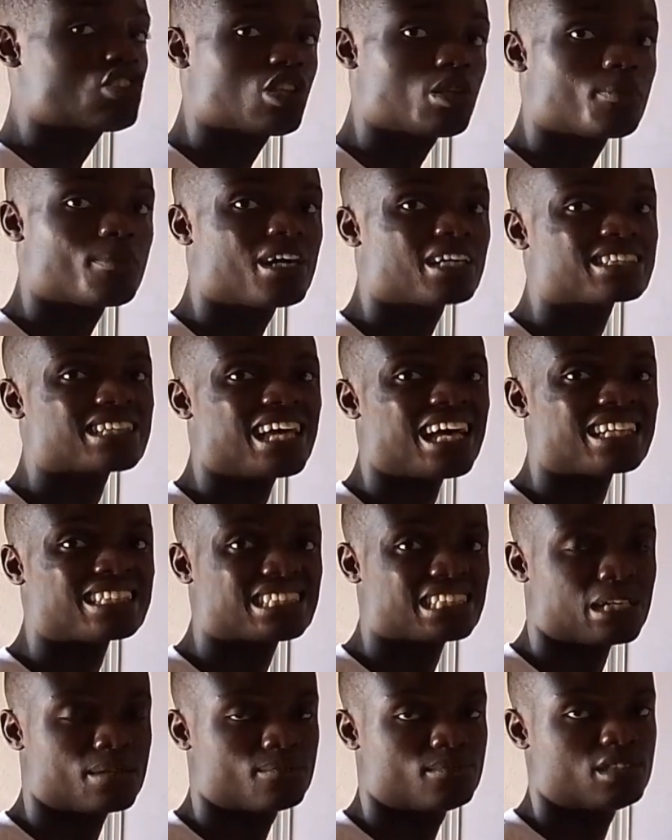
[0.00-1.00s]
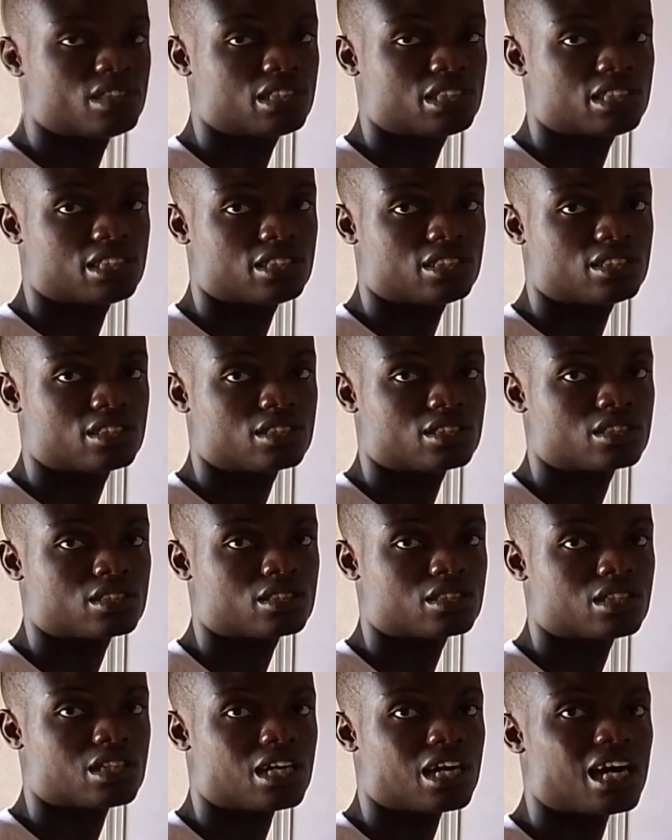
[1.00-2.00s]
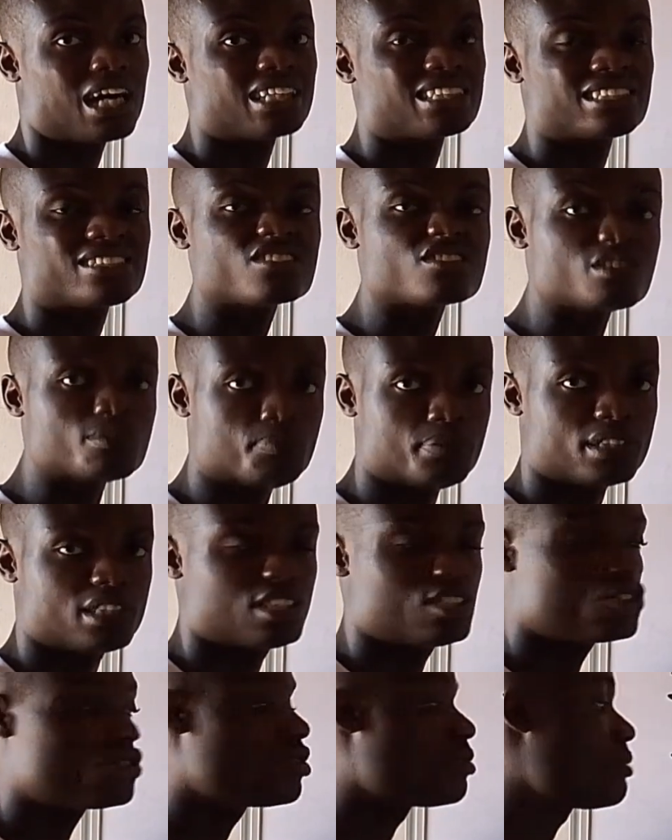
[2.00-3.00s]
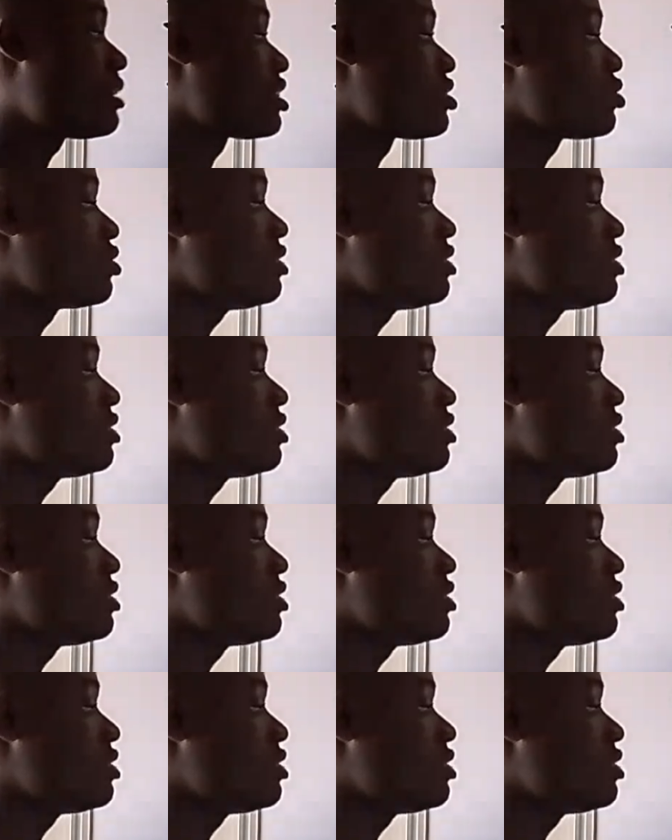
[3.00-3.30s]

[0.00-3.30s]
rational numbers are terminating and repeating